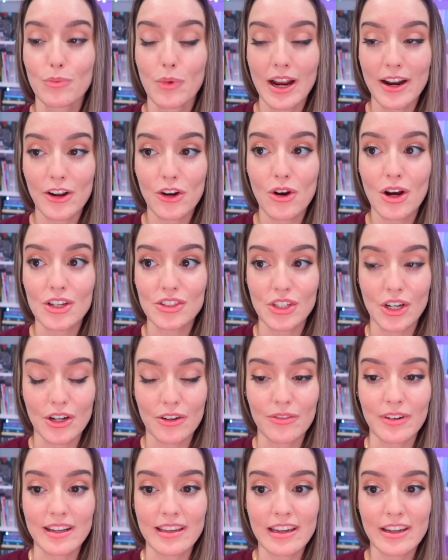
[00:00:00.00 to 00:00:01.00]
ran across her
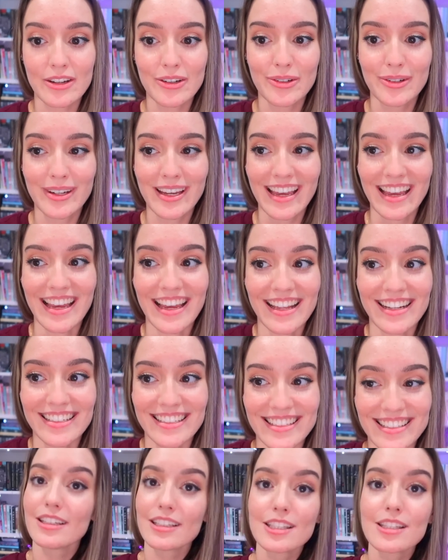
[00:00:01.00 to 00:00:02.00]
video and
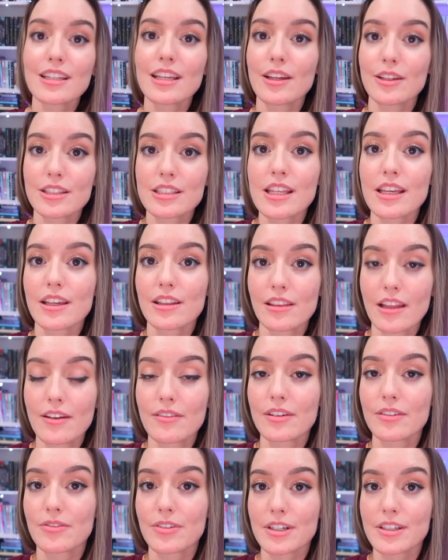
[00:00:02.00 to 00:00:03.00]
it's like love
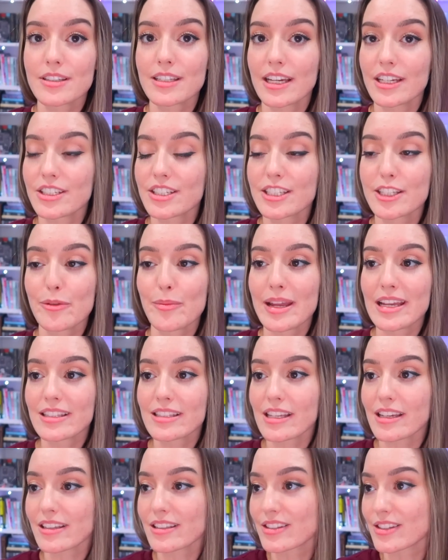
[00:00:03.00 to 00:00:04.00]
at first sight. She's
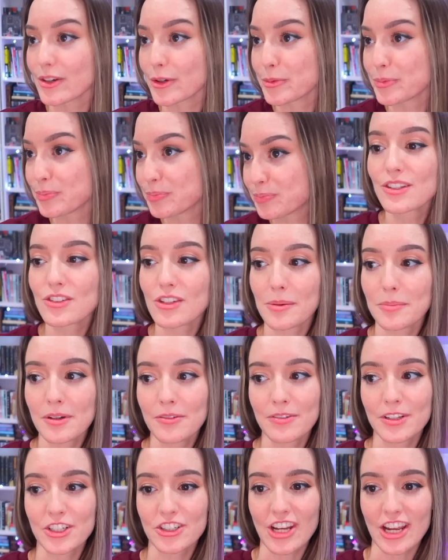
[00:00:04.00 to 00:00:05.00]
amazing. So I'm gonna
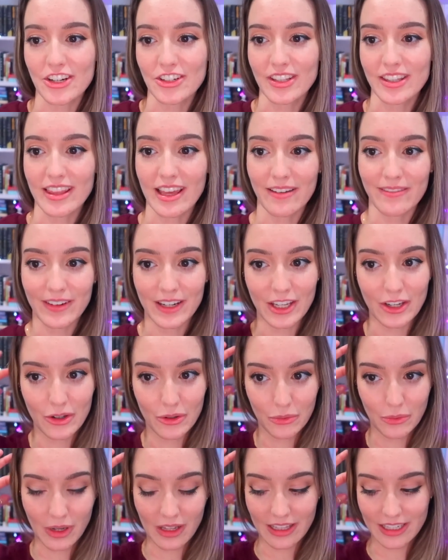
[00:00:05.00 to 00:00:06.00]
finish actually that video
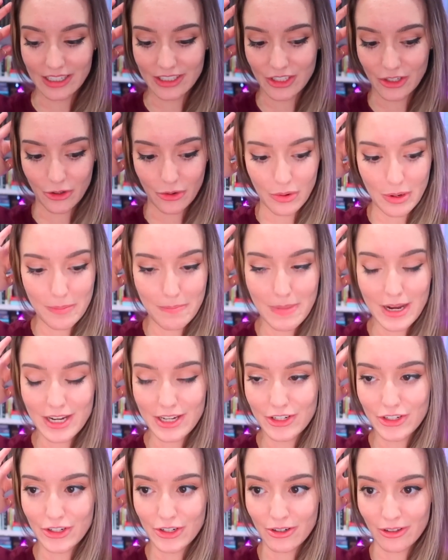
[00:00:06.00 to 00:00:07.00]
while I do
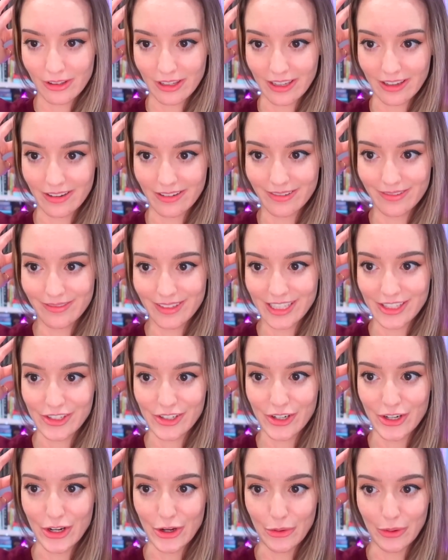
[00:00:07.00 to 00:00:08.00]
my journaling. It's
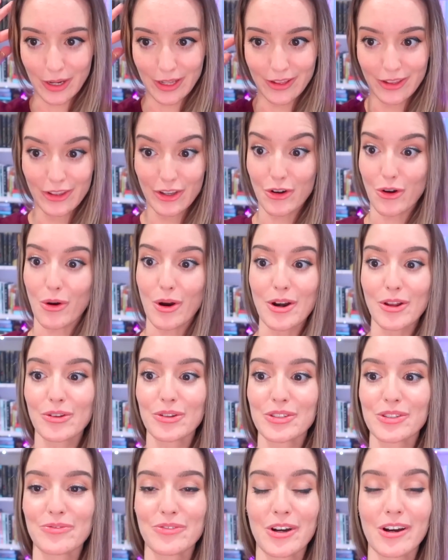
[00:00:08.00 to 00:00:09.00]
her new one, The
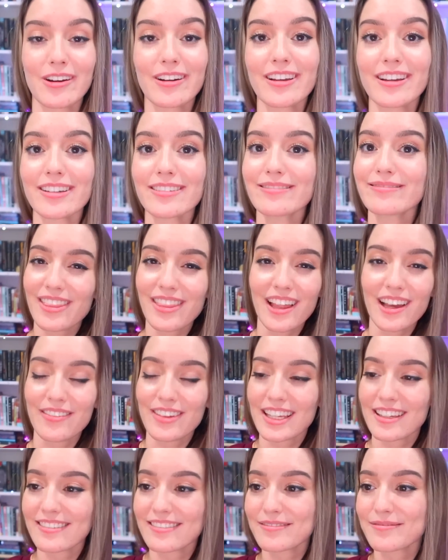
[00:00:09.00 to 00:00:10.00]
Chronicles of Narnia. Love it.